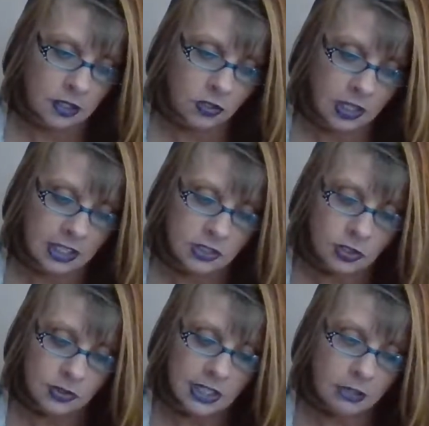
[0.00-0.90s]
Okay, so
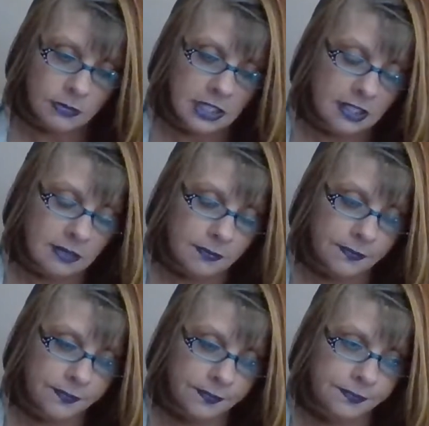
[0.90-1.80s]
tell me
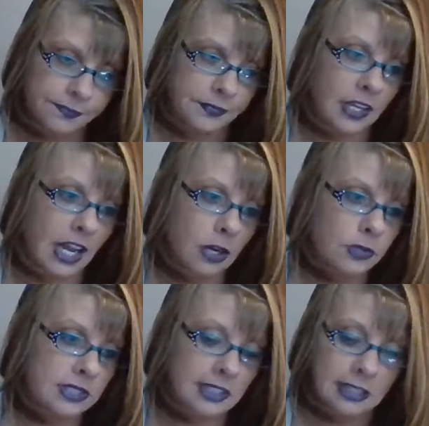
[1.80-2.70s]
how
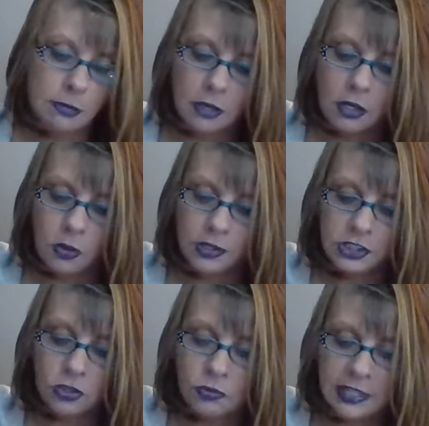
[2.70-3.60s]
is Libra going
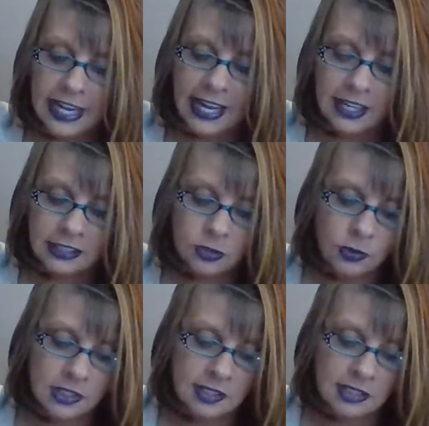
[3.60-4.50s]
to react
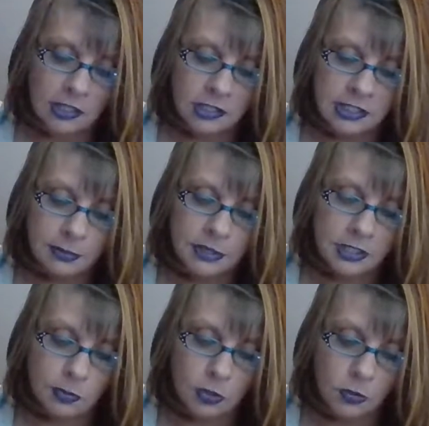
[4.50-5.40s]
with this
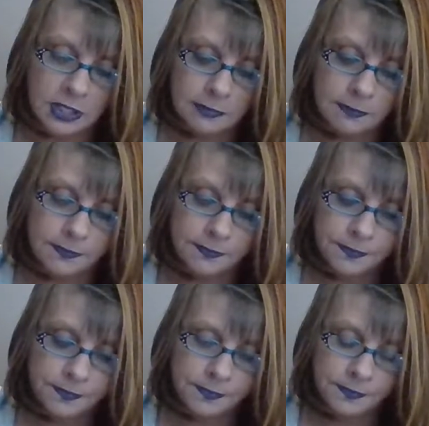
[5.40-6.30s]
serendipitous moment,
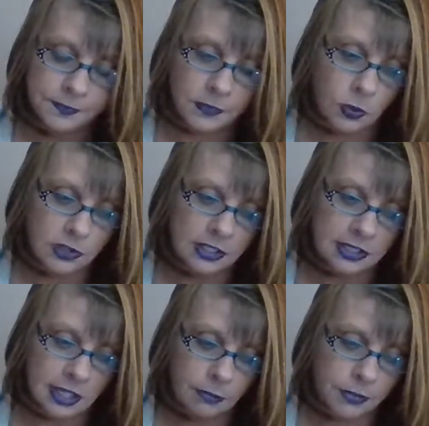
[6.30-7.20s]
with this
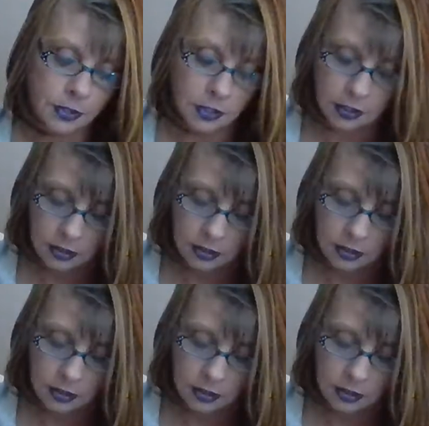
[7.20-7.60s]
emperor?